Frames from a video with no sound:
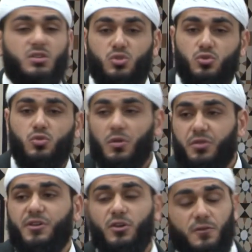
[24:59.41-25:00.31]
2 or
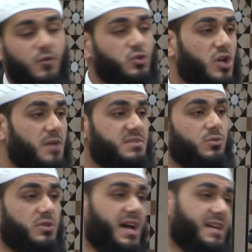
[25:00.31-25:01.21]
3 or 4 times, he
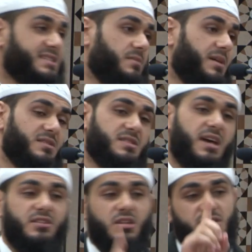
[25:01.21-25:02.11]
would ask about
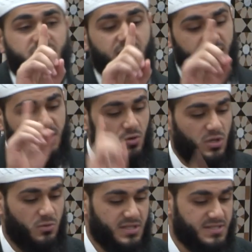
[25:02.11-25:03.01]
Sa'id
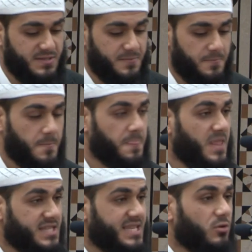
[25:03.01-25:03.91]
only once. That's how